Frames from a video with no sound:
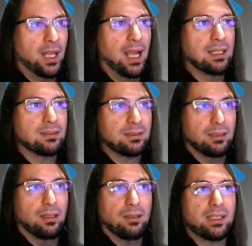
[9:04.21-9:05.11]
and
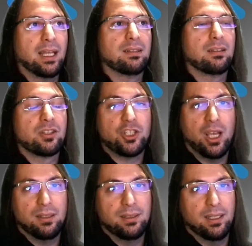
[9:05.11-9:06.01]
can
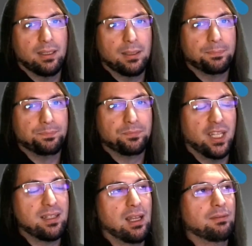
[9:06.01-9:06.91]
share
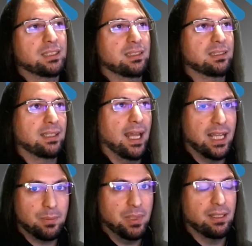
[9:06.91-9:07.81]
their services and their
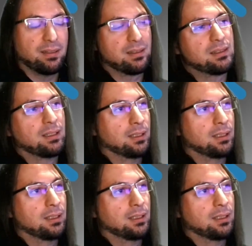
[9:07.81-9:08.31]
experience.